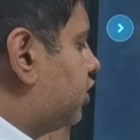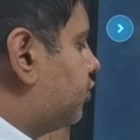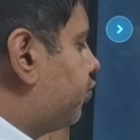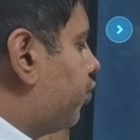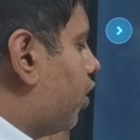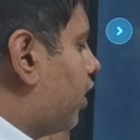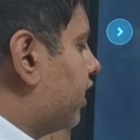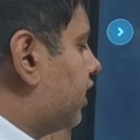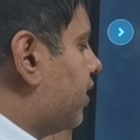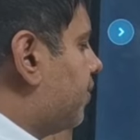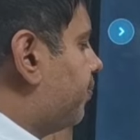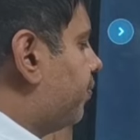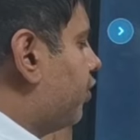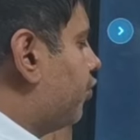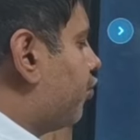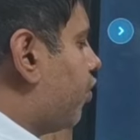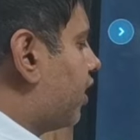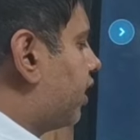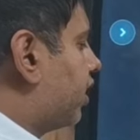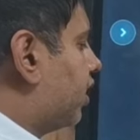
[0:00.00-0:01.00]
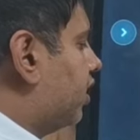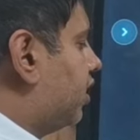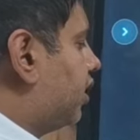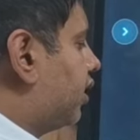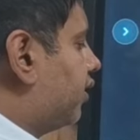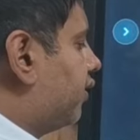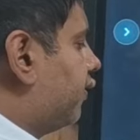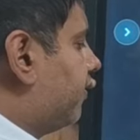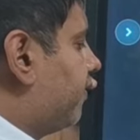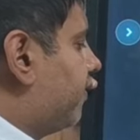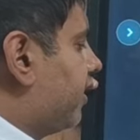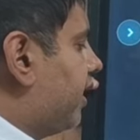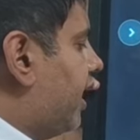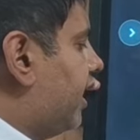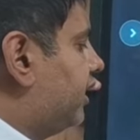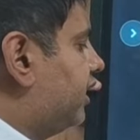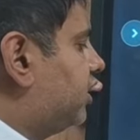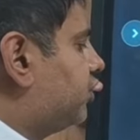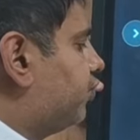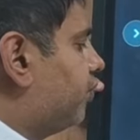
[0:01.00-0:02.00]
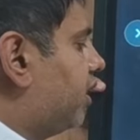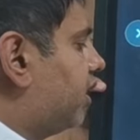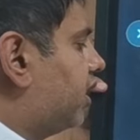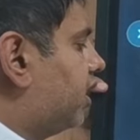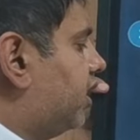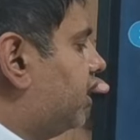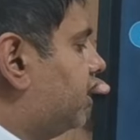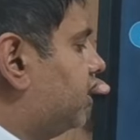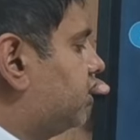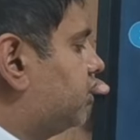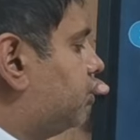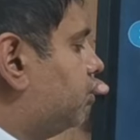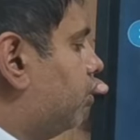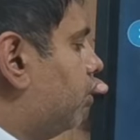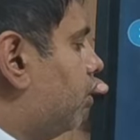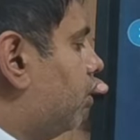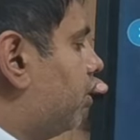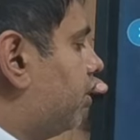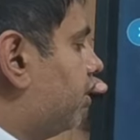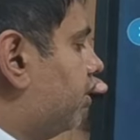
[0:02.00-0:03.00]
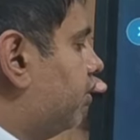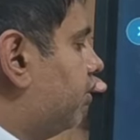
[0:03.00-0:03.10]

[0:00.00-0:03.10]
for example, worker, and this worker is your,